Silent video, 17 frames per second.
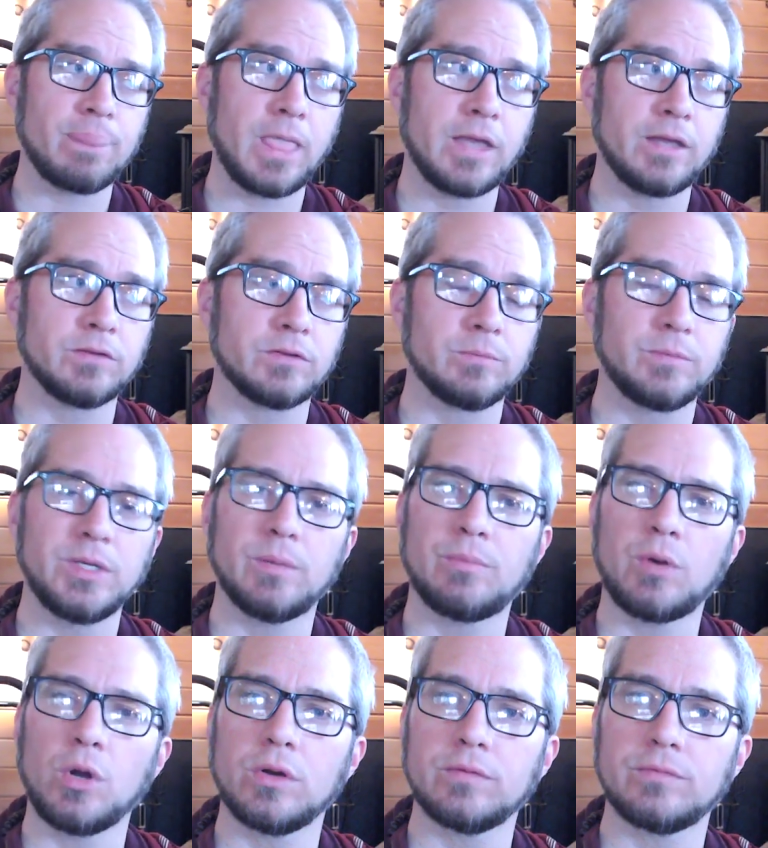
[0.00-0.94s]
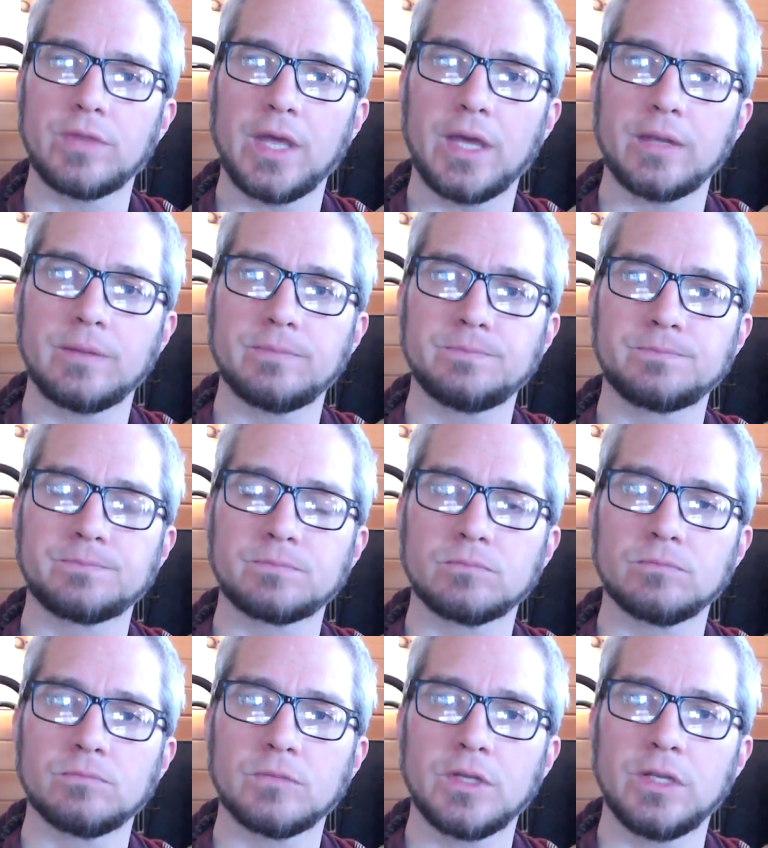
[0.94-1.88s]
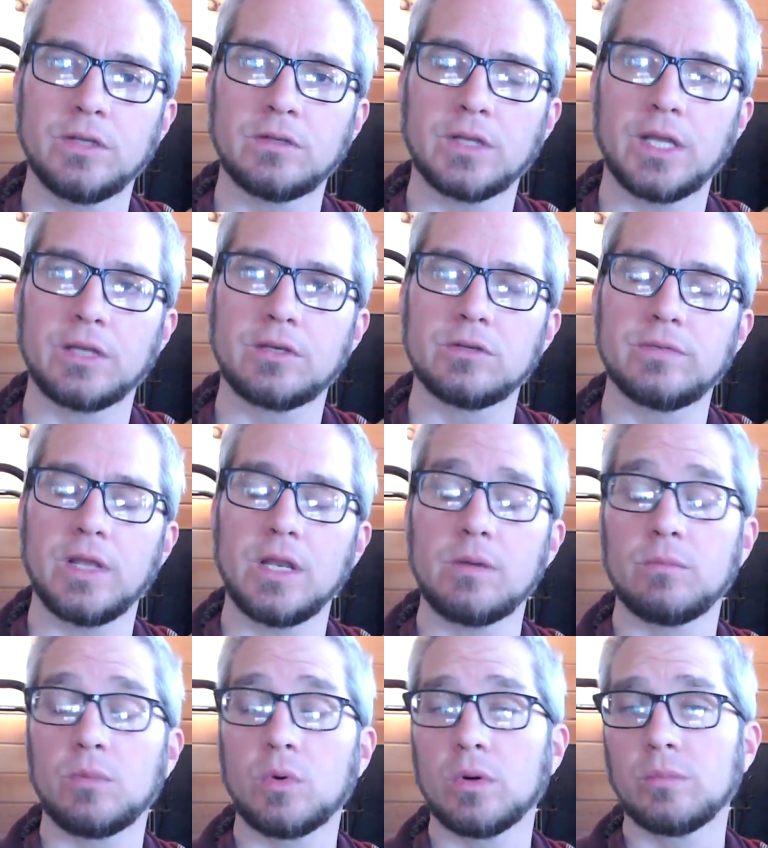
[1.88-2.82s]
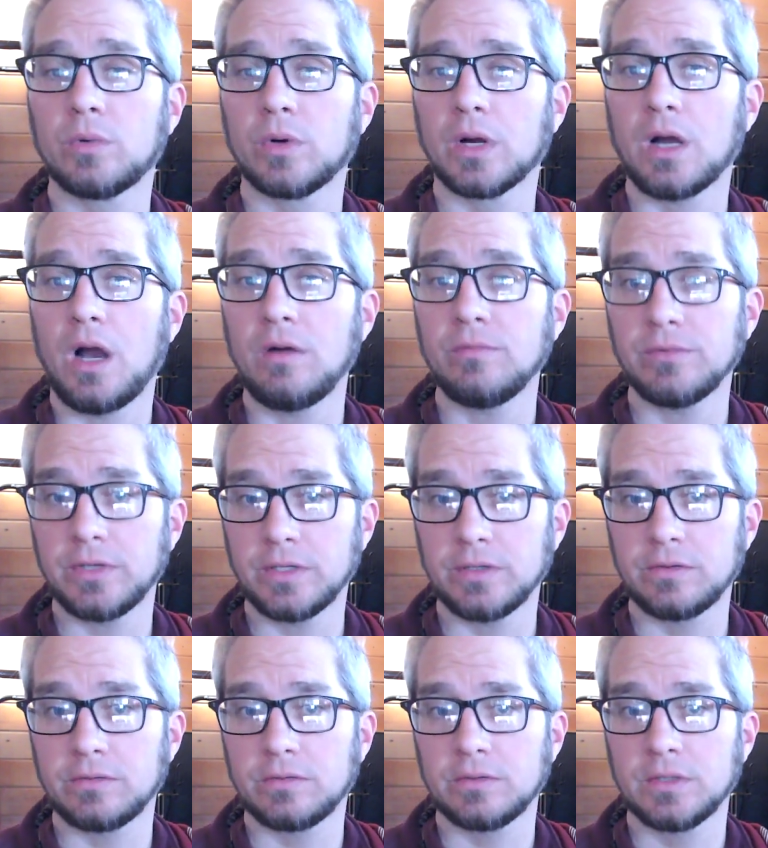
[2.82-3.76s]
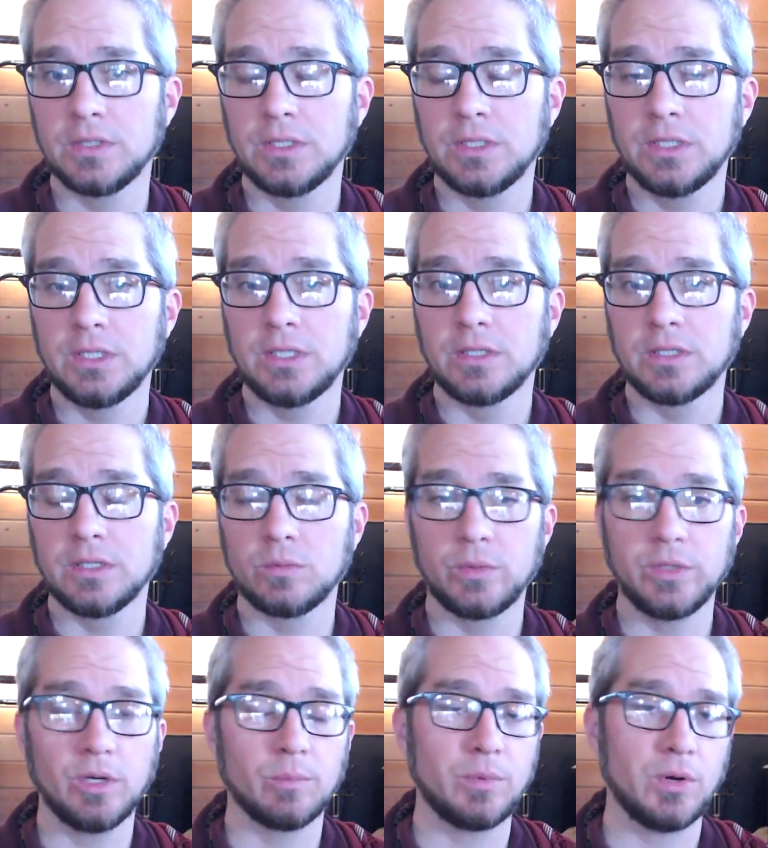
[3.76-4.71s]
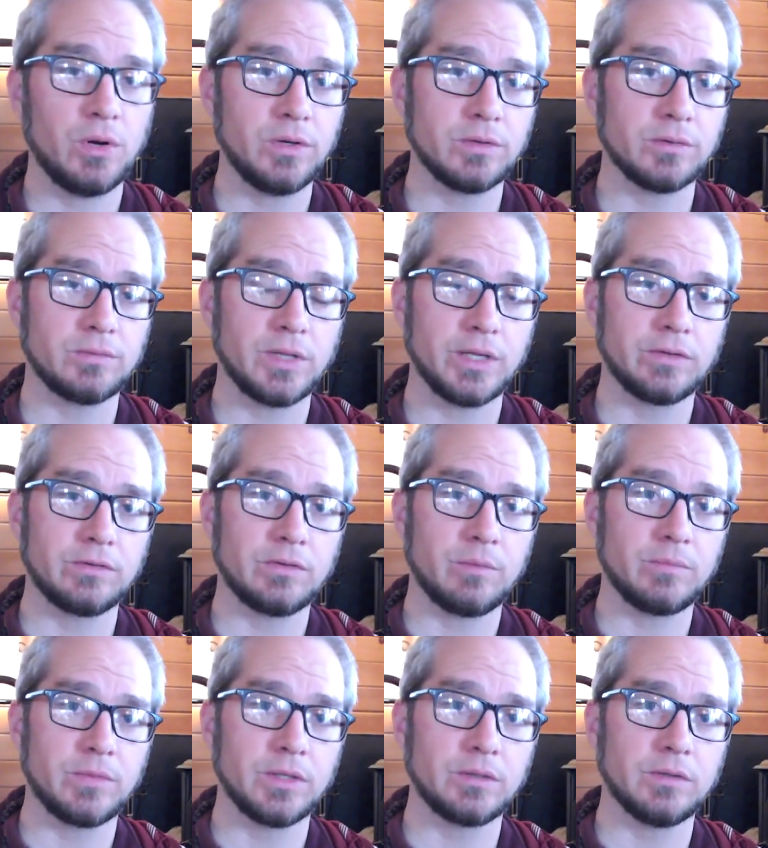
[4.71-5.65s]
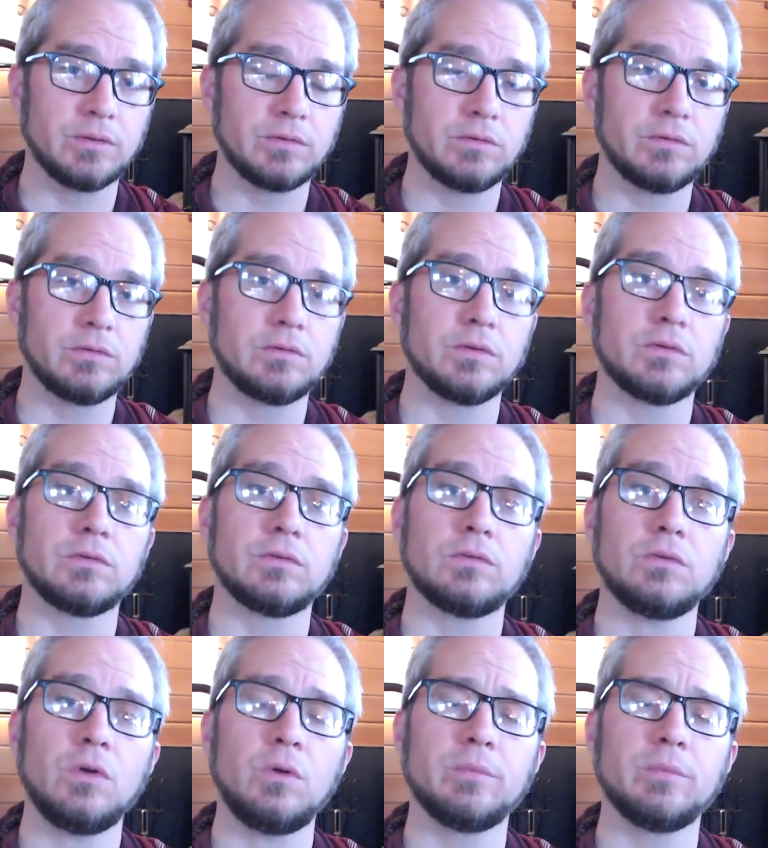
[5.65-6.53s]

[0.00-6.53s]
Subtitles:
and to be a part of that, and to like develop more and more confidence that we are part of like something that's just so